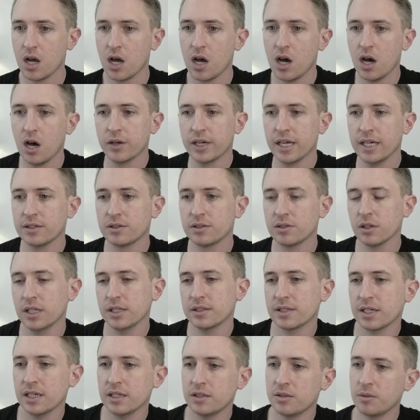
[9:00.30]
Okay, so
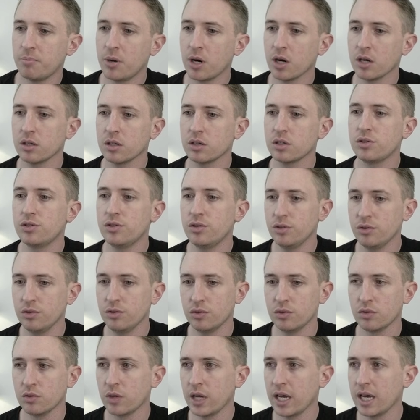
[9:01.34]
let's get to part
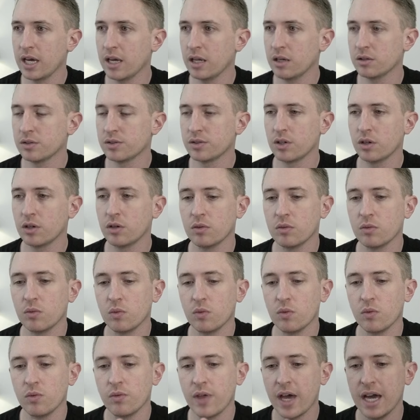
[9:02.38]
2, and so
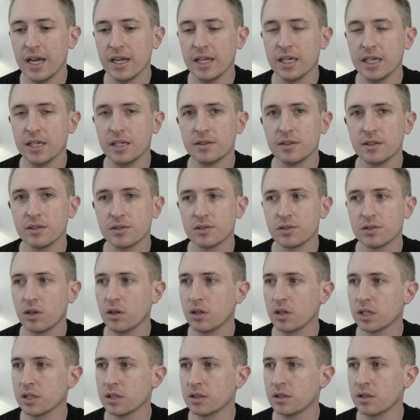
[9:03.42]
that is
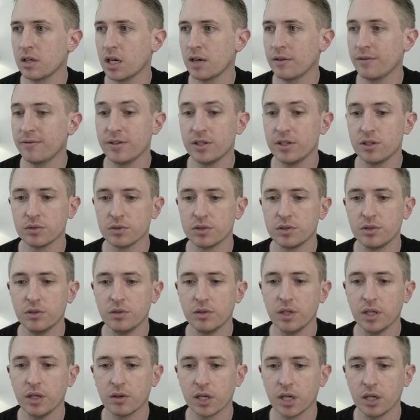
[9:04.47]
installing Visual
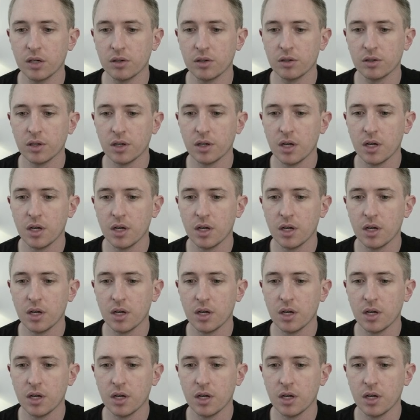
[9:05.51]
Studio Code.